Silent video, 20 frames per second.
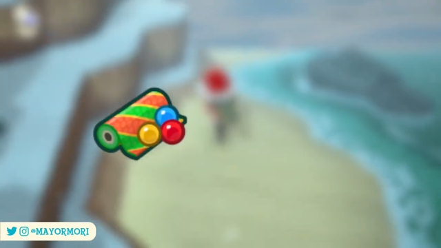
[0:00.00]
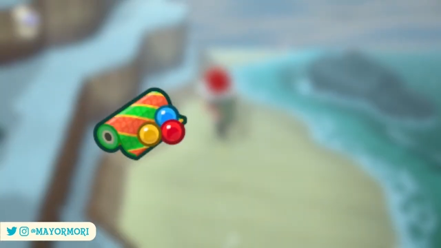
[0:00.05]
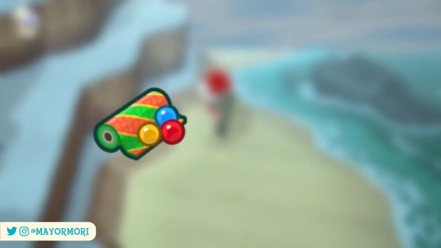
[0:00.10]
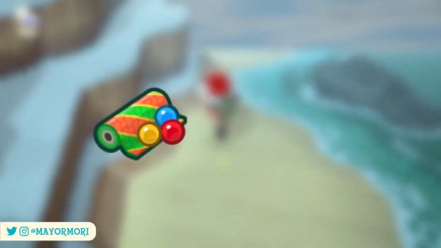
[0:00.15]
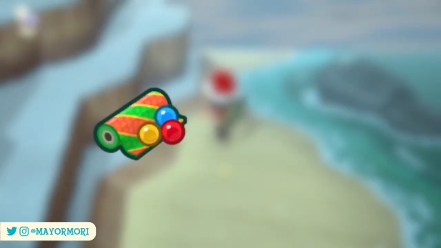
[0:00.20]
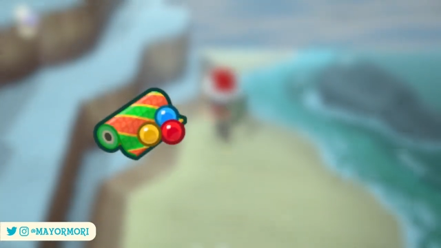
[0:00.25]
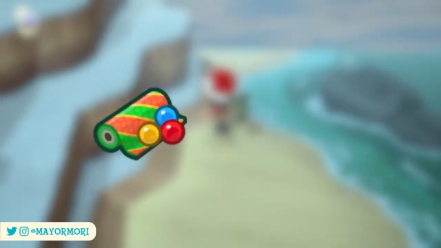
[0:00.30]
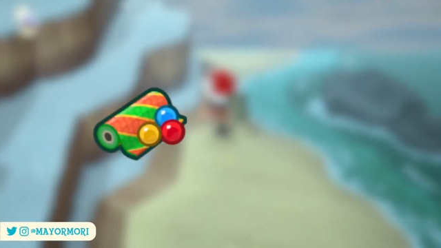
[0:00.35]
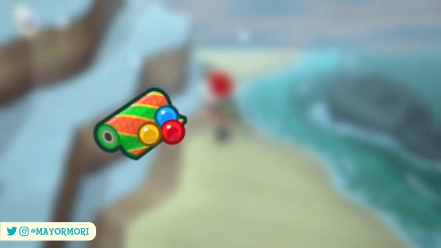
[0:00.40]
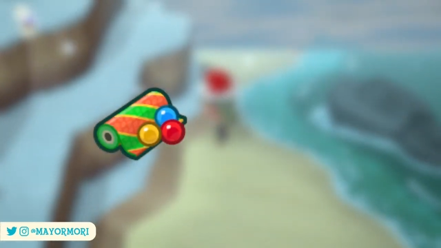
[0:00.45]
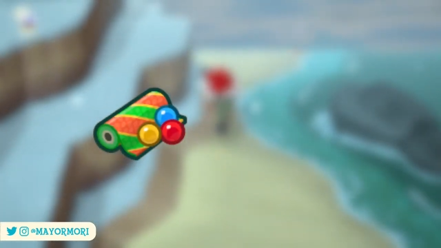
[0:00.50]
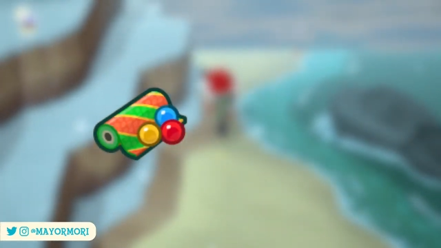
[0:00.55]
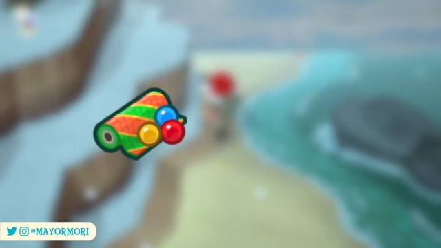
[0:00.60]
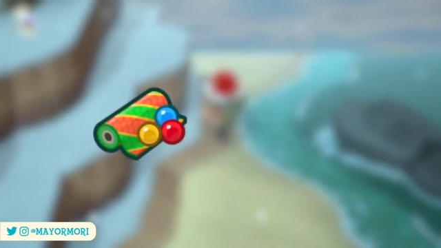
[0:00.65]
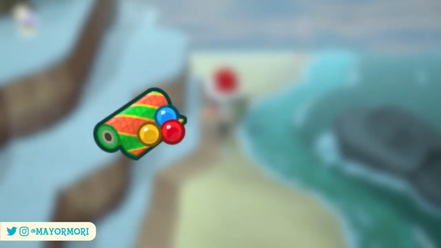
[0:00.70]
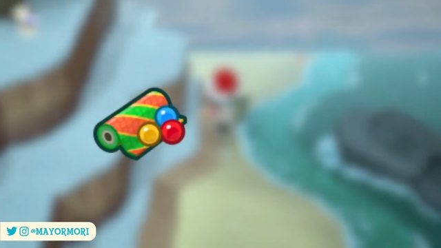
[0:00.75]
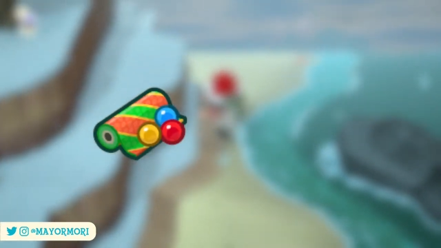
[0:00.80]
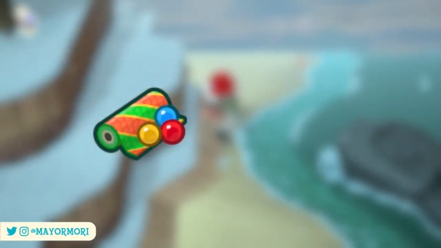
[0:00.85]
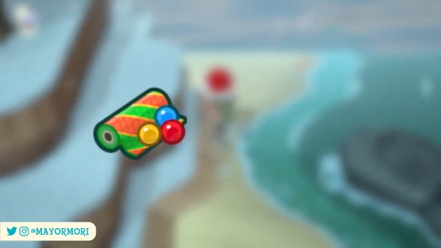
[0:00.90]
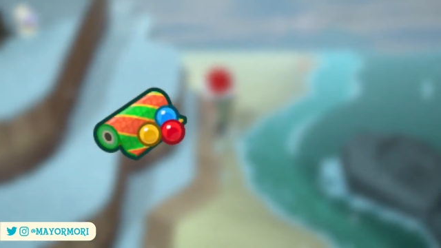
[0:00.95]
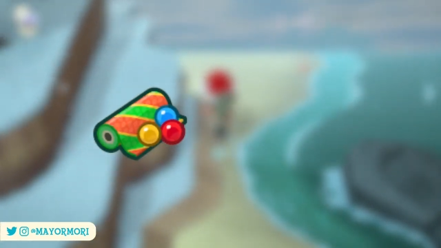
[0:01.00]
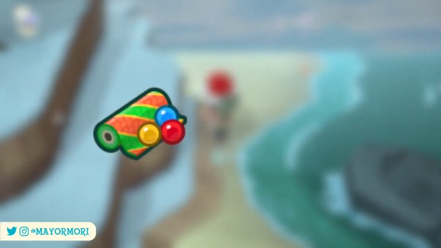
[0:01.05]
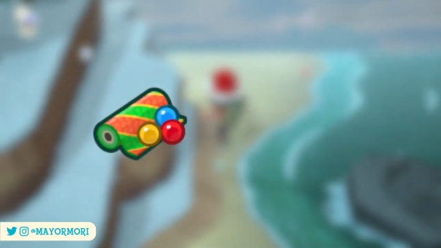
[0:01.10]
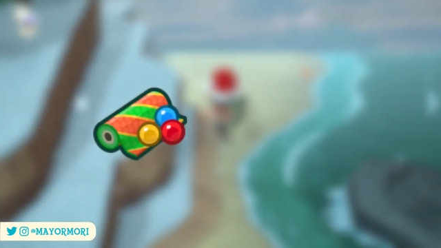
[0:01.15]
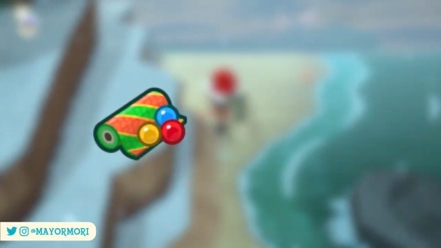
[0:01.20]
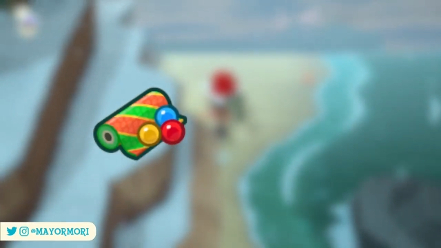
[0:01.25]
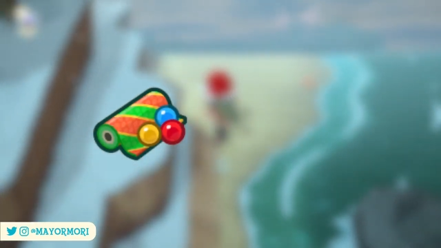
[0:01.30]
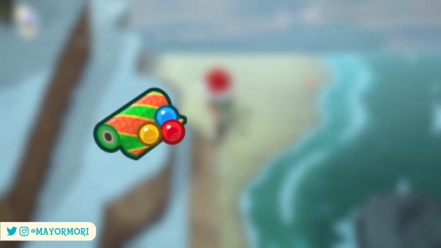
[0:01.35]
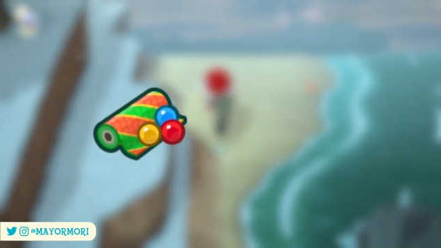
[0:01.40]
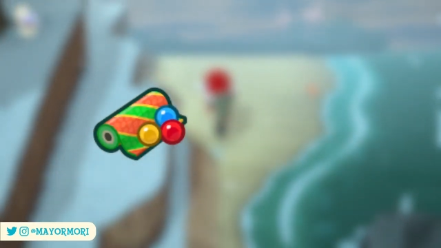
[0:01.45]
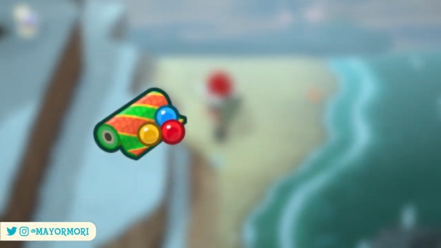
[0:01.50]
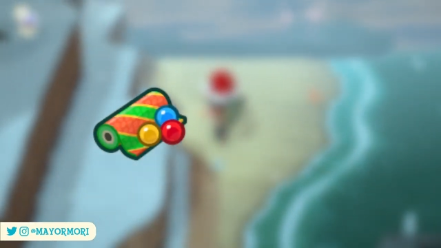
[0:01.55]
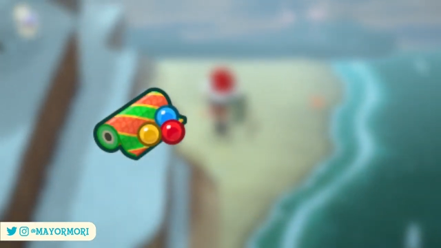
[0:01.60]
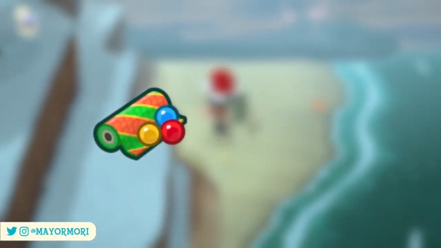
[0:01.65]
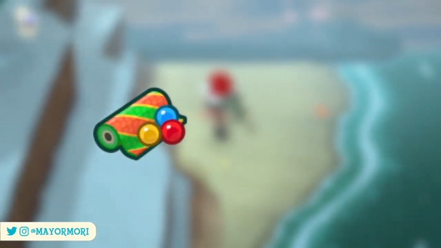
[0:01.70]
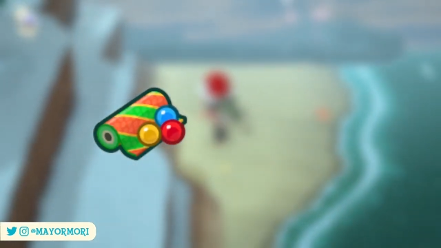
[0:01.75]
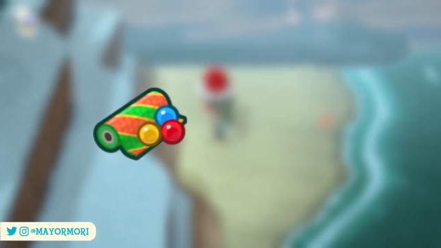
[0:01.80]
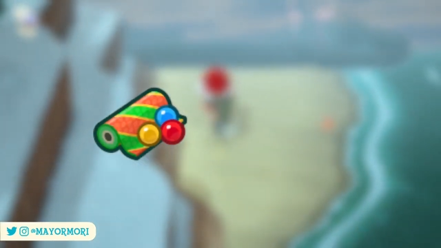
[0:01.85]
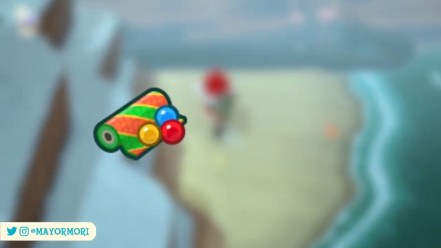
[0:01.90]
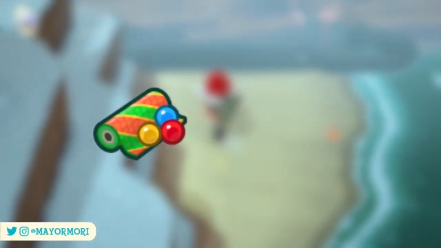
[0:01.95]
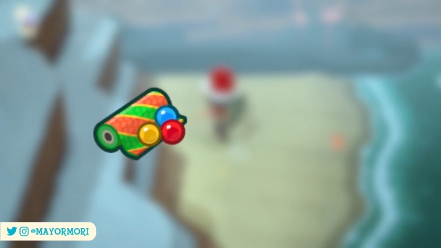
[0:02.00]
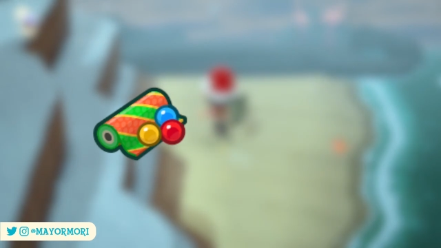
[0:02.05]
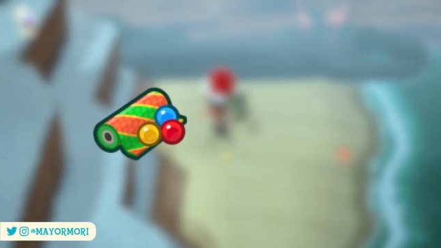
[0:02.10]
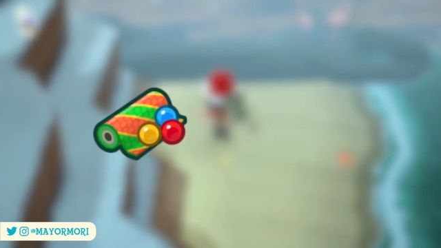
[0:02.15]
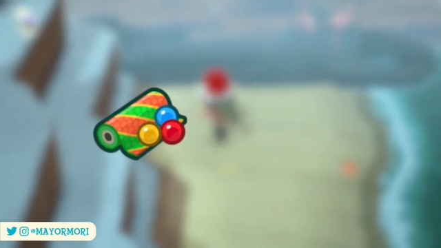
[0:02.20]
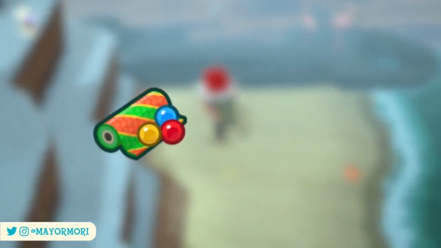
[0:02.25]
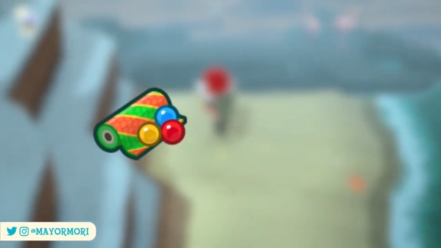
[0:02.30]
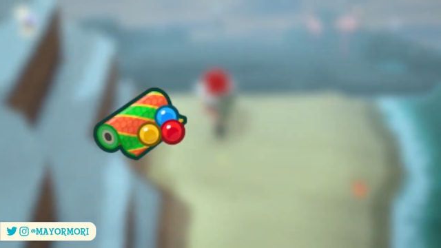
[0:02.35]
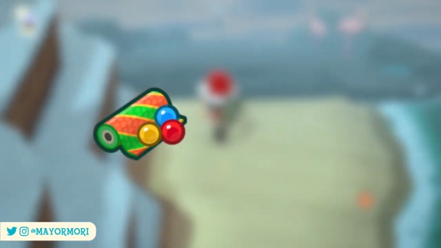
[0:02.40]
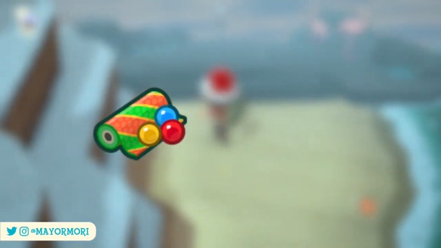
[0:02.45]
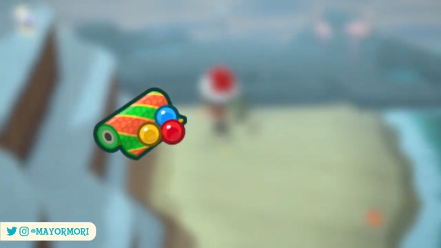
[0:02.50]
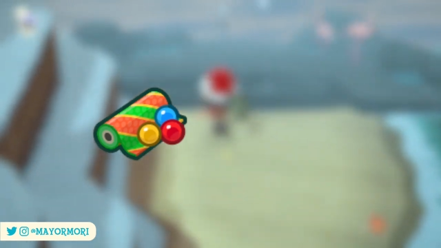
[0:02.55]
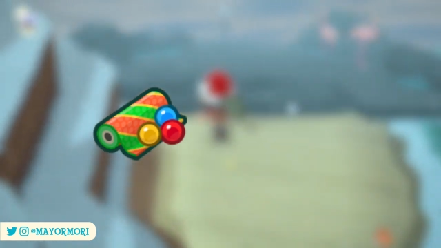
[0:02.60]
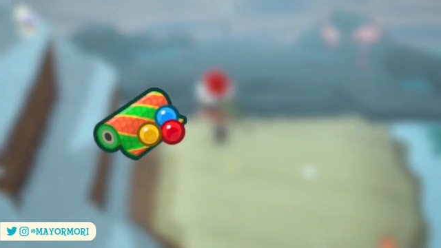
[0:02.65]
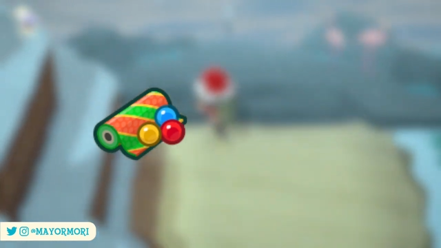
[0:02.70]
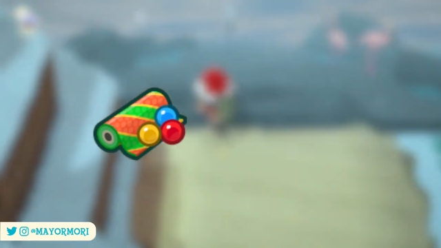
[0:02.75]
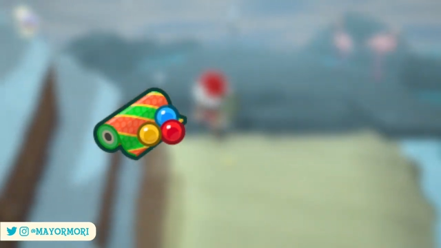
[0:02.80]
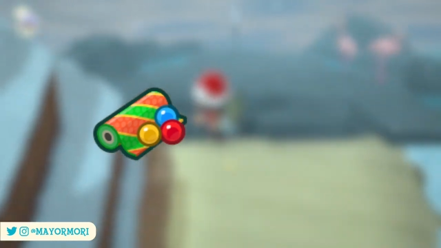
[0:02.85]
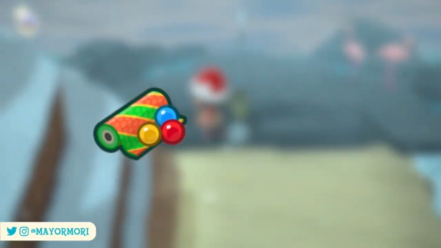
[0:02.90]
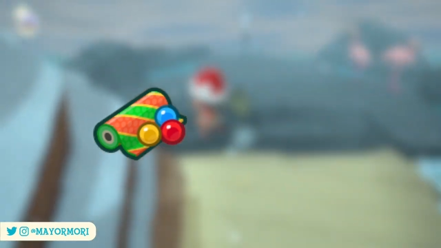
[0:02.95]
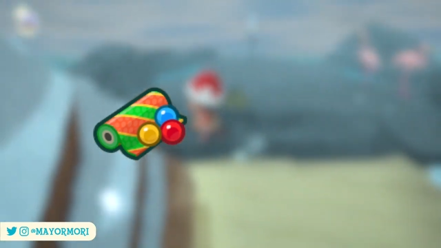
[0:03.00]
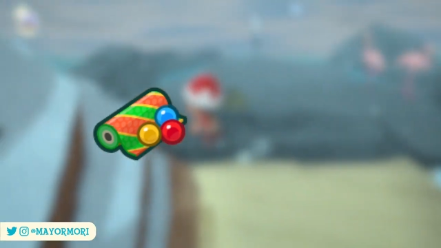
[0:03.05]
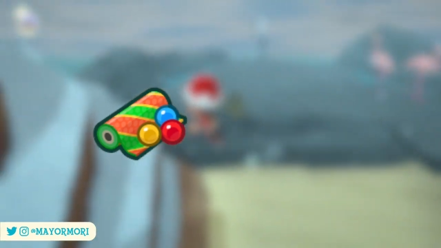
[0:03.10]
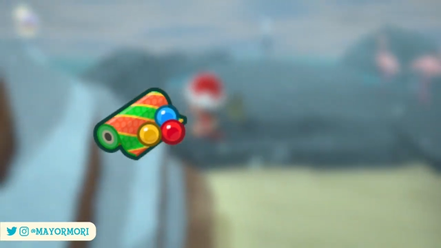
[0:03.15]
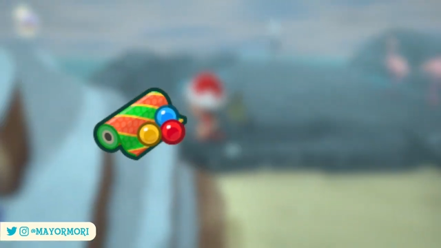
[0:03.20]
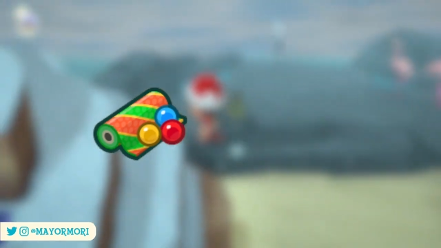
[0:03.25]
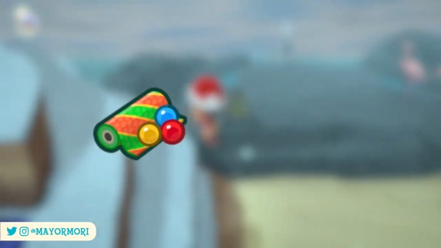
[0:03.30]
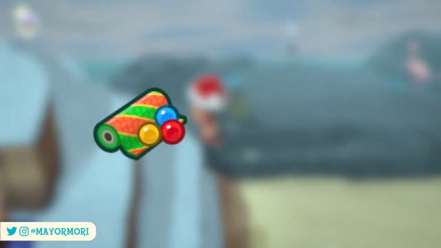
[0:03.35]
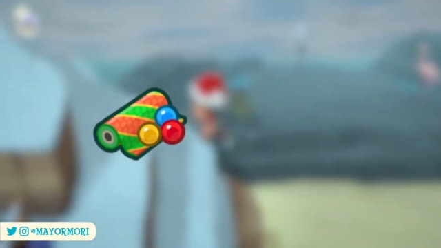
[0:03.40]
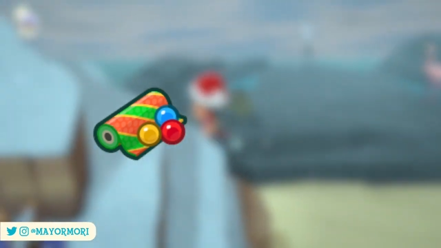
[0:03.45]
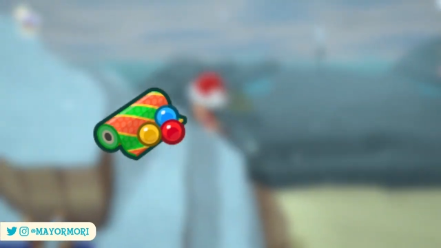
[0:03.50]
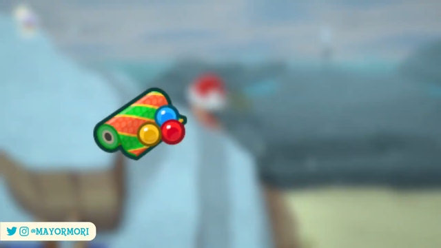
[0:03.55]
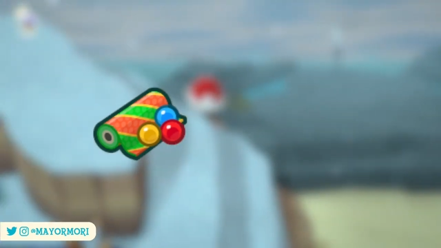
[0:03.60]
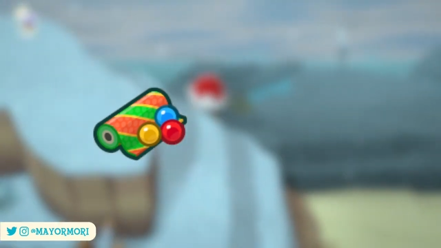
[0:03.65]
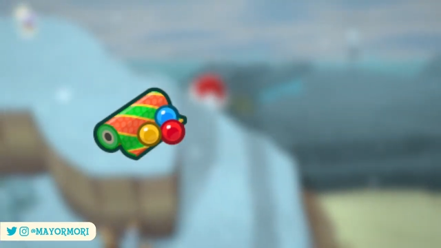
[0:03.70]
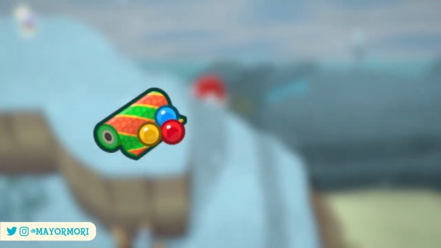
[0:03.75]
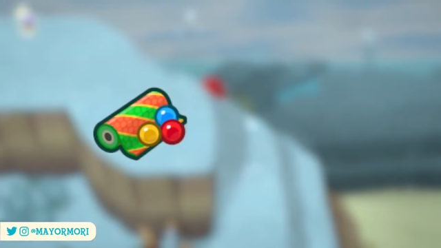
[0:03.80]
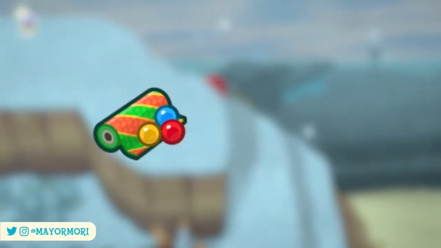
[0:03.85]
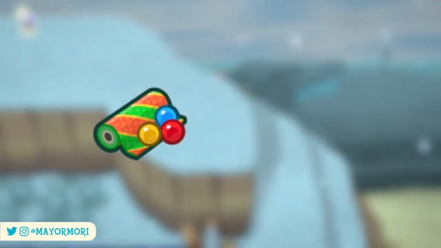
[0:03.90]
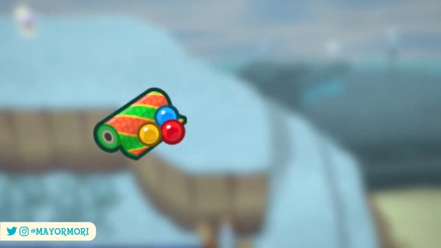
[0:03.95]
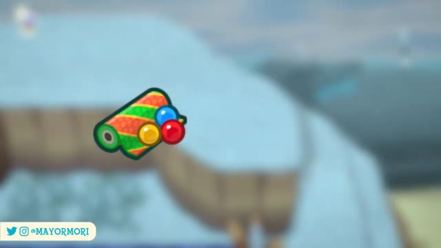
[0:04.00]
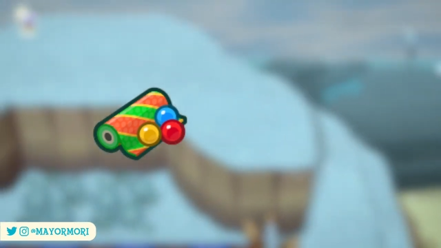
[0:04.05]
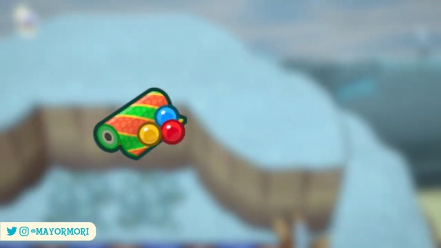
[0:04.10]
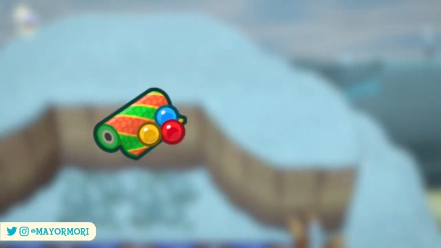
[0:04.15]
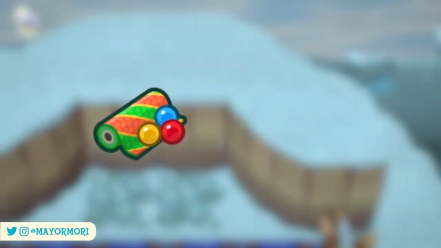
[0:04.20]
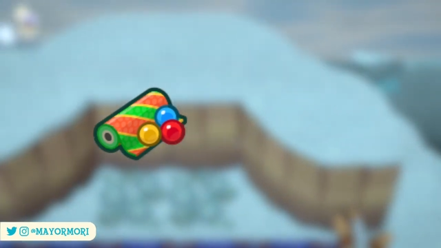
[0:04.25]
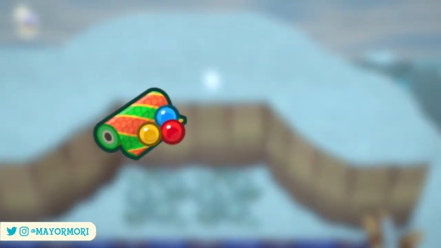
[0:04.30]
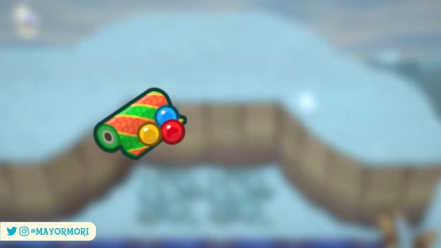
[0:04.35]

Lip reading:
[unreadable: no face in view]